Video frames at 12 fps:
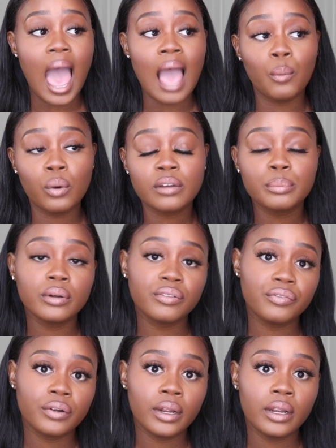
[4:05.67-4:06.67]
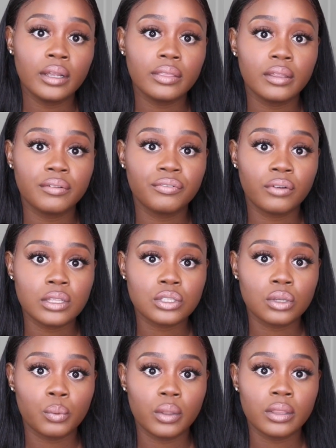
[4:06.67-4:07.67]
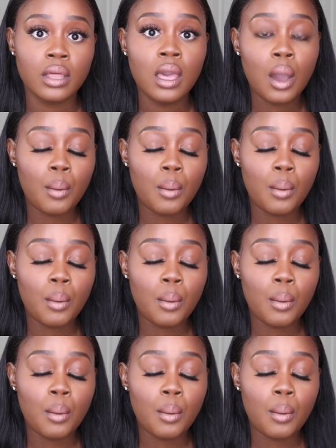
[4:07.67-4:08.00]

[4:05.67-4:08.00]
I would have preferred the frontal with